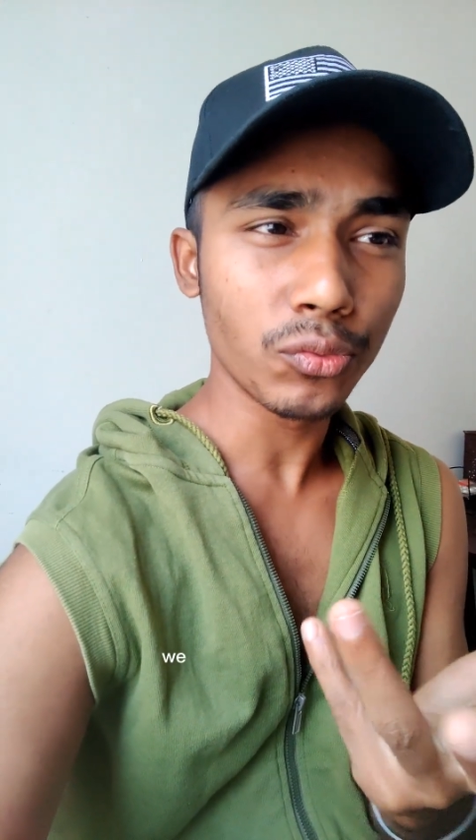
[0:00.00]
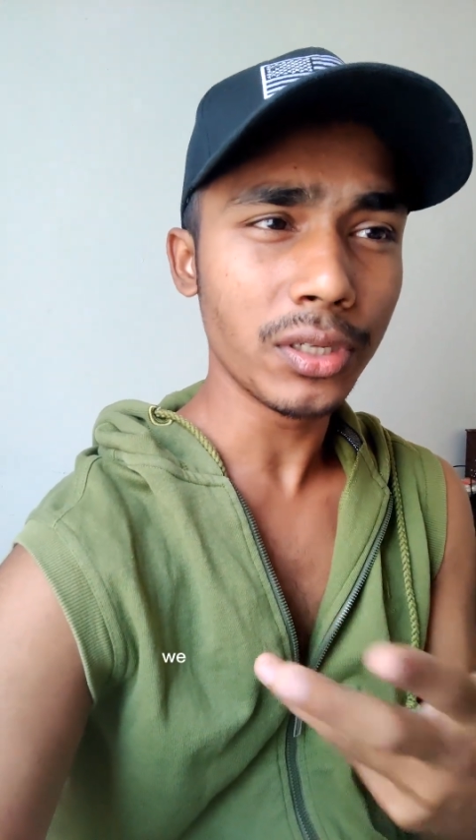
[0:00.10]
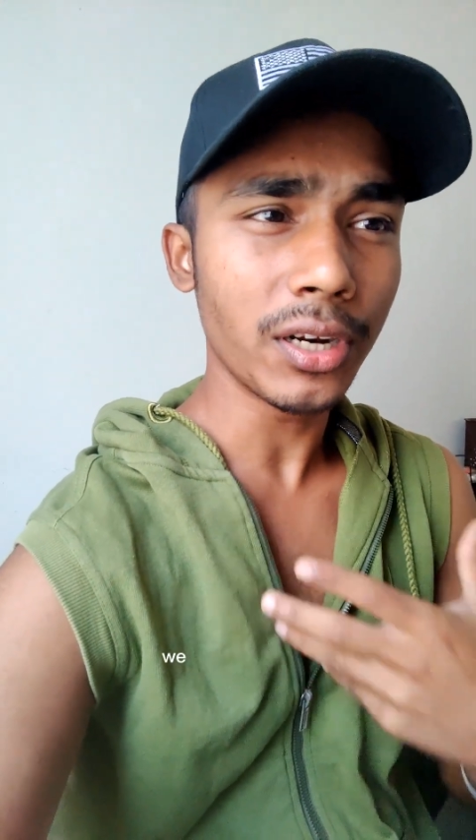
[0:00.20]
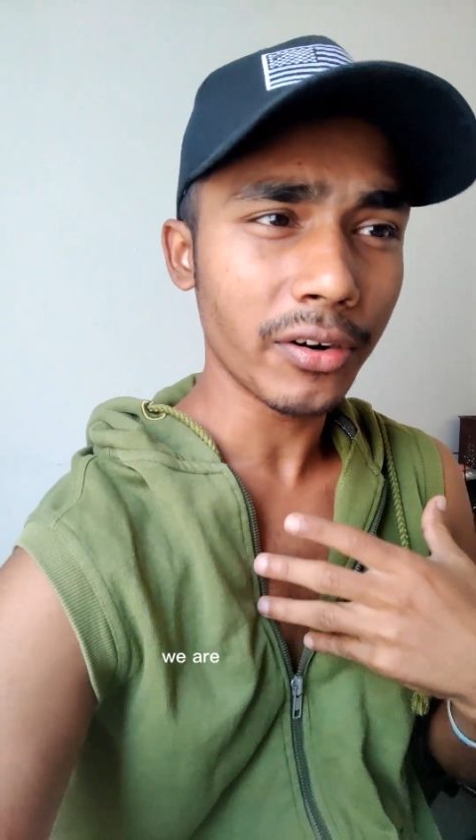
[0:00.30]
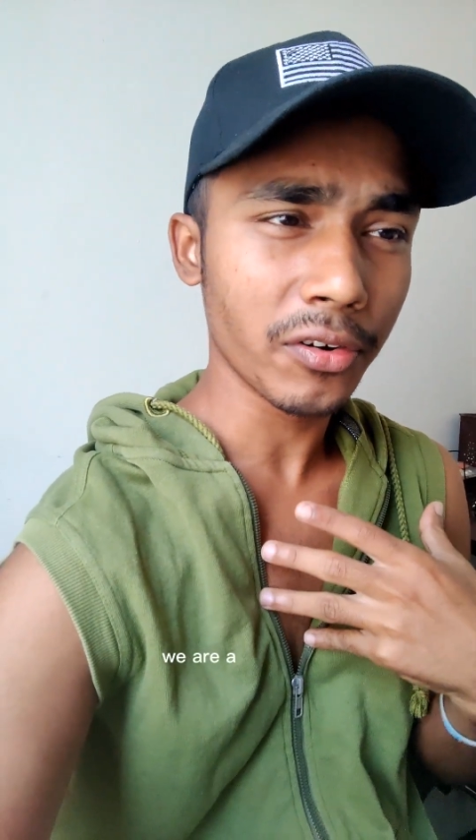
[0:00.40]

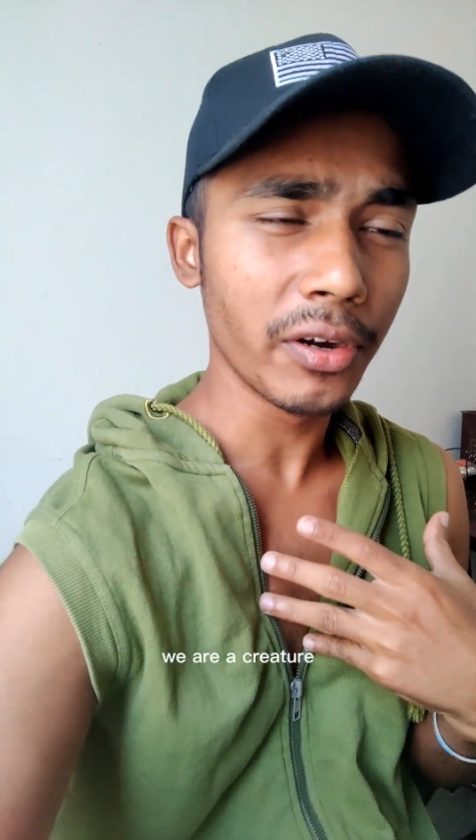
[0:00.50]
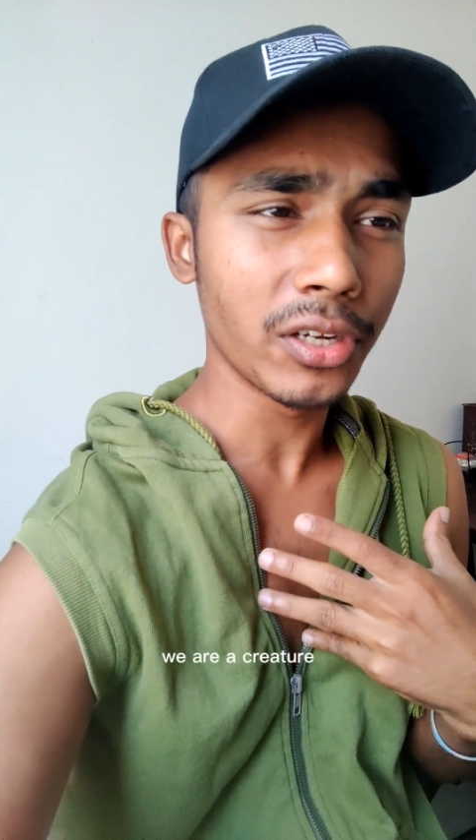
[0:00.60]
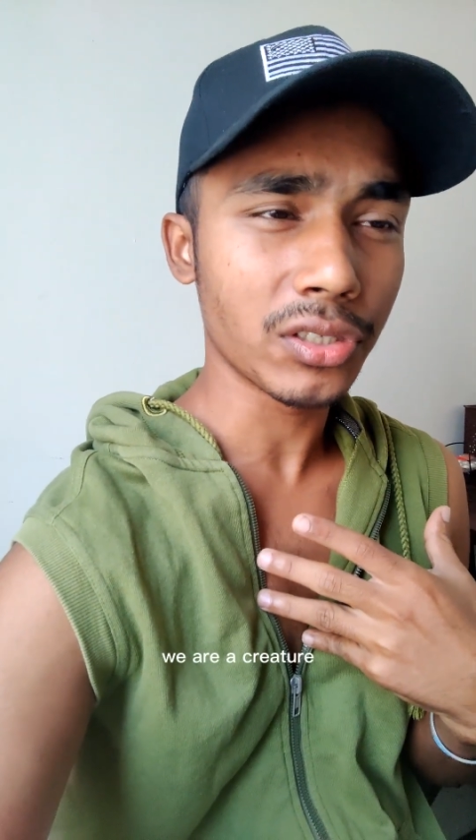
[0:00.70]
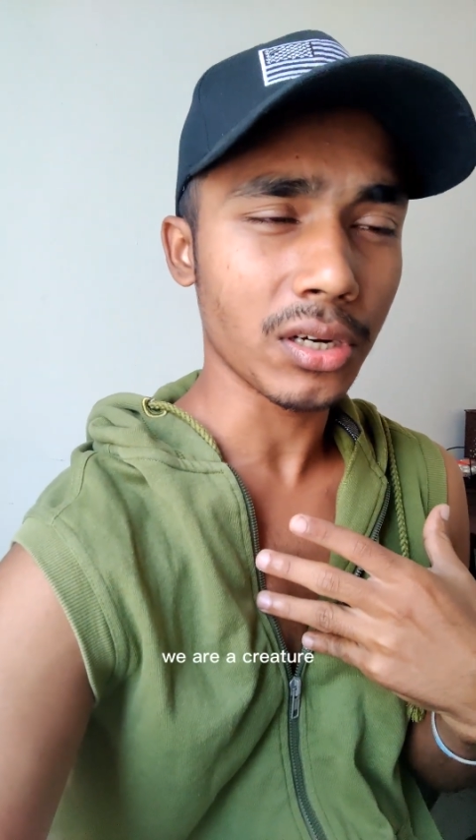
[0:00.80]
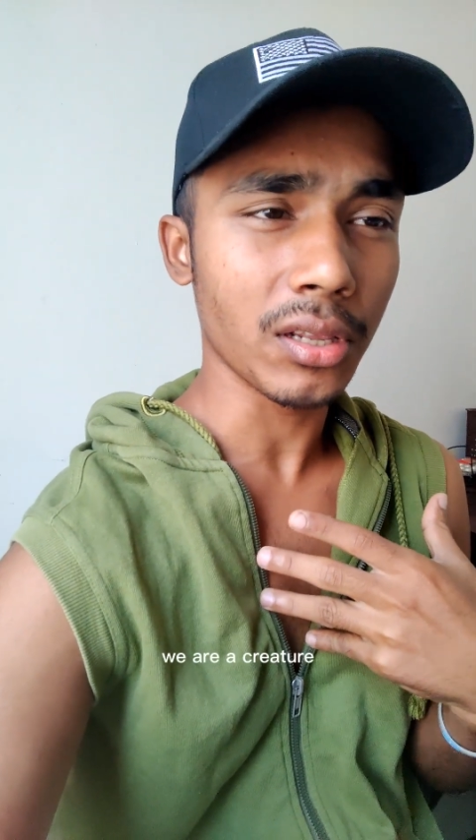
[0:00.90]
We are a
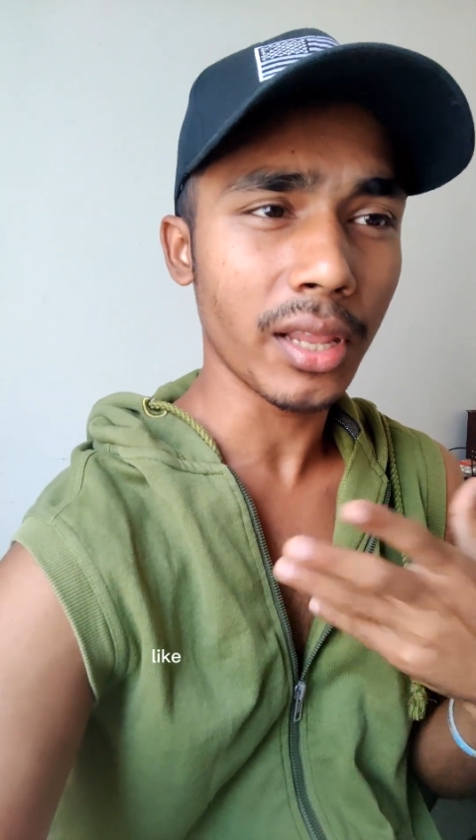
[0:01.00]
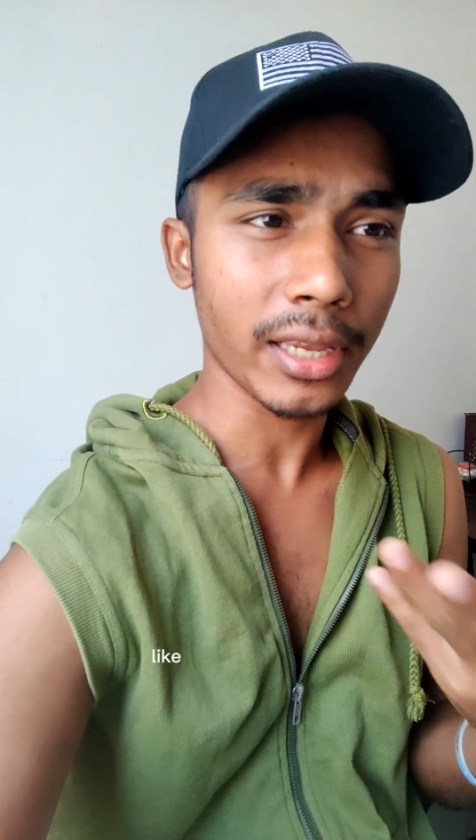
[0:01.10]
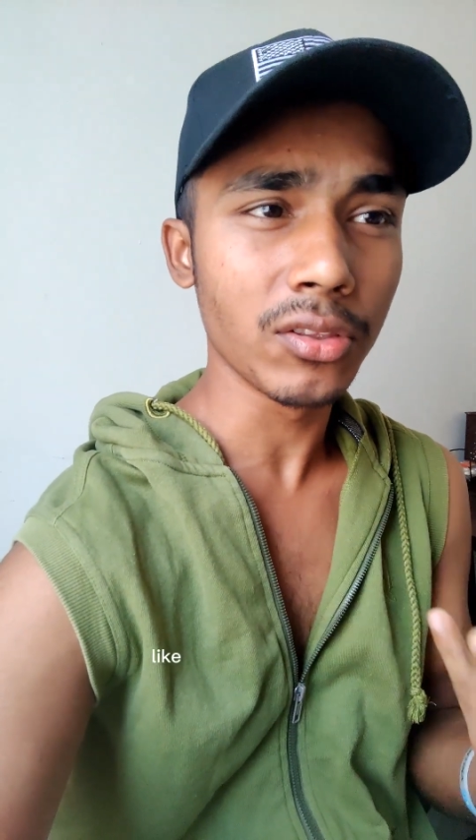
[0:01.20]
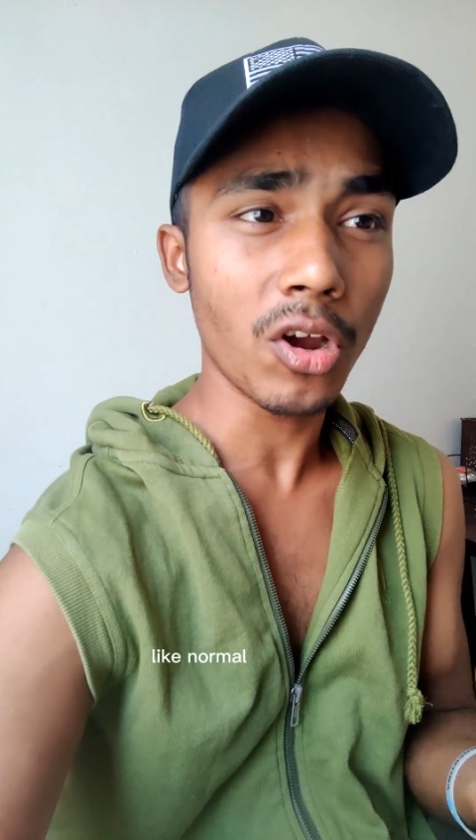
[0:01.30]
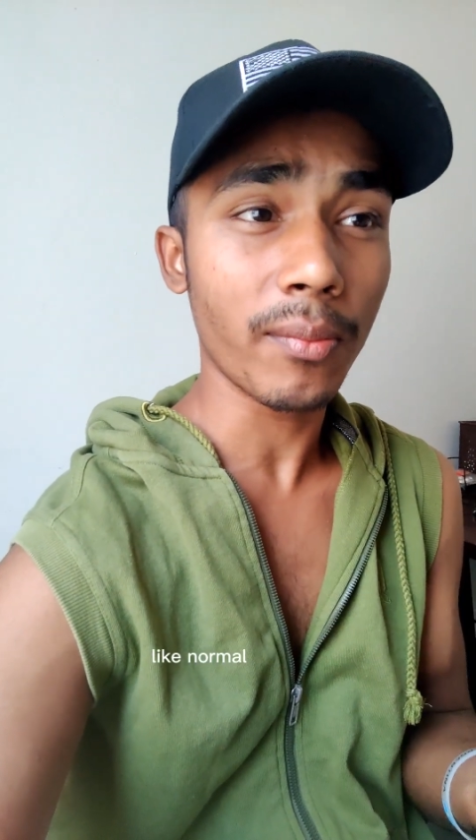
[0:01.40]
creature,
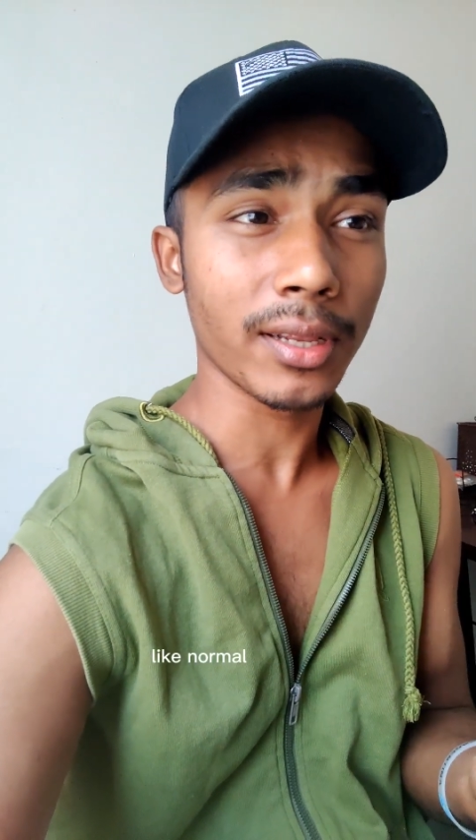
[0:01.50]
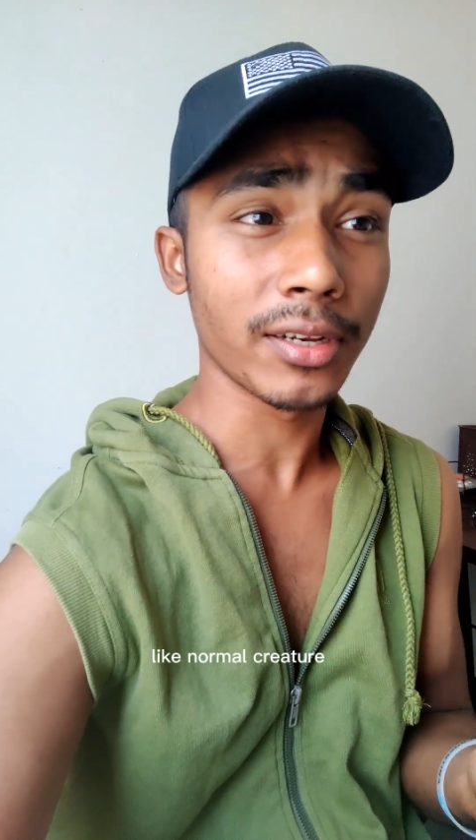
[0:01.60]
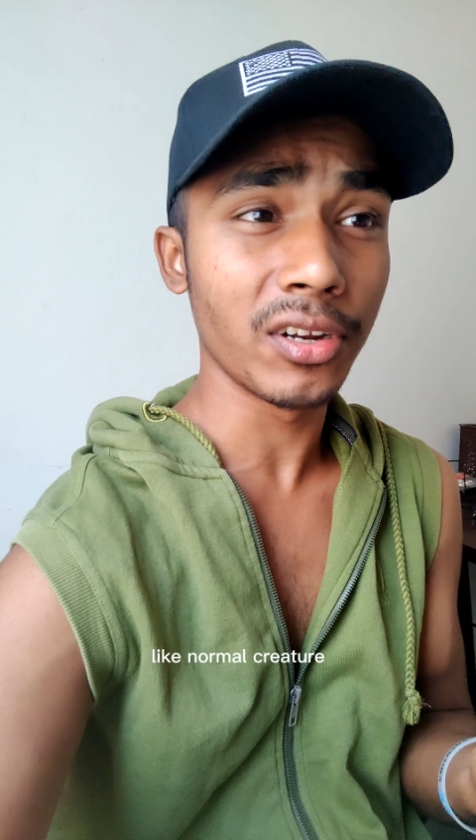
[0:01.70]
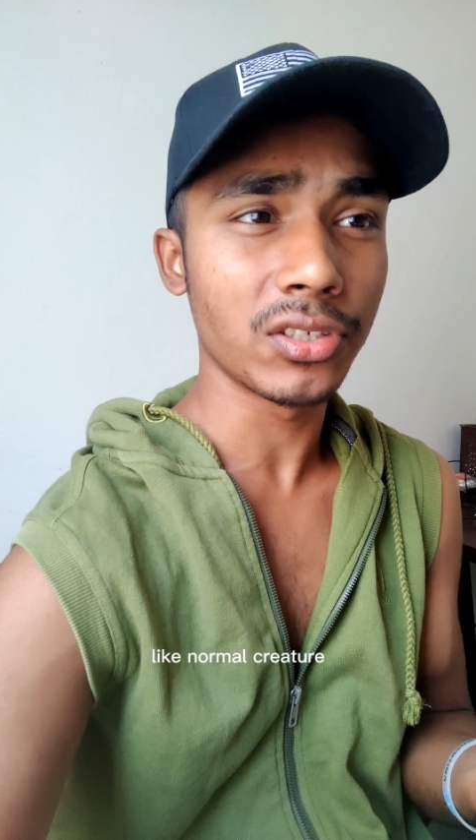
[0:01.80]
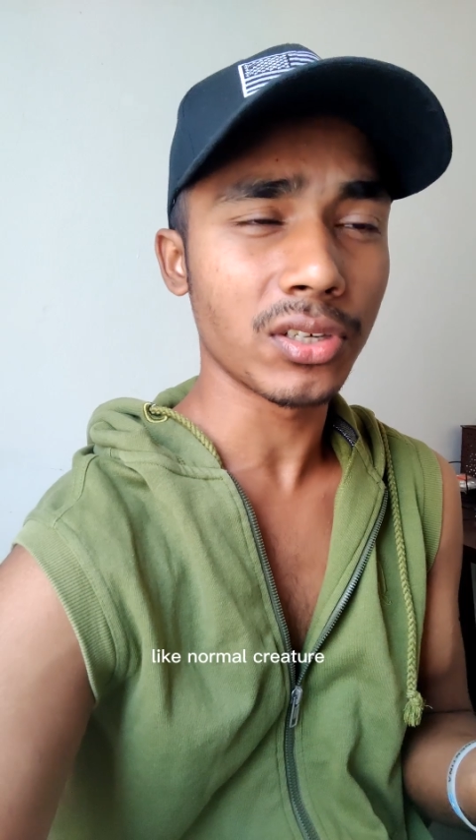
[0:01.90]
like normal
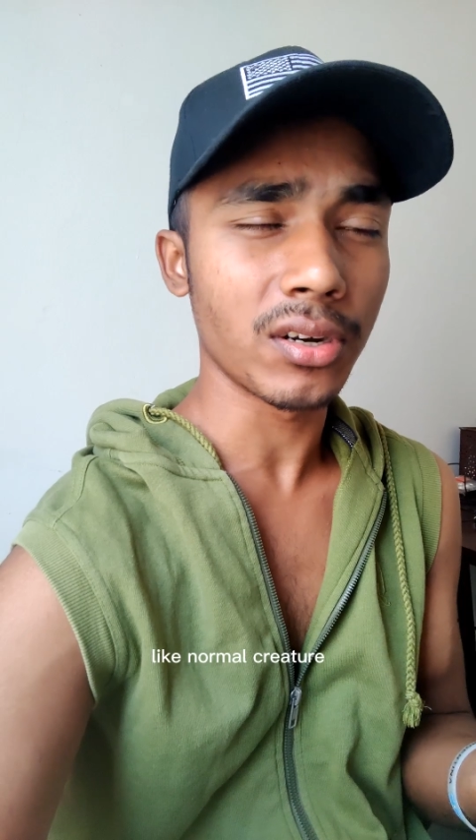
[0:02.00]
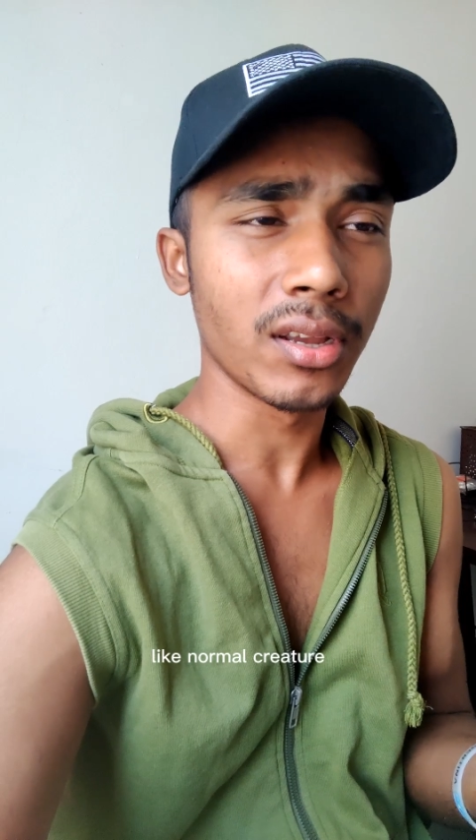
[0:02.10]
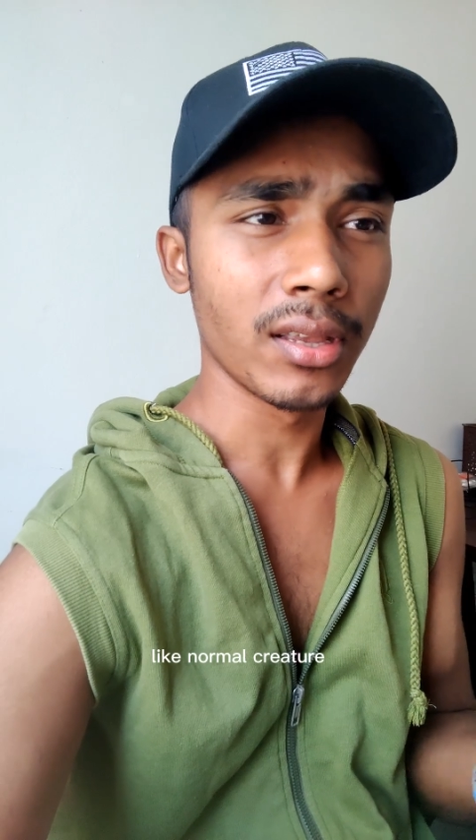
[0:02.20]
creature.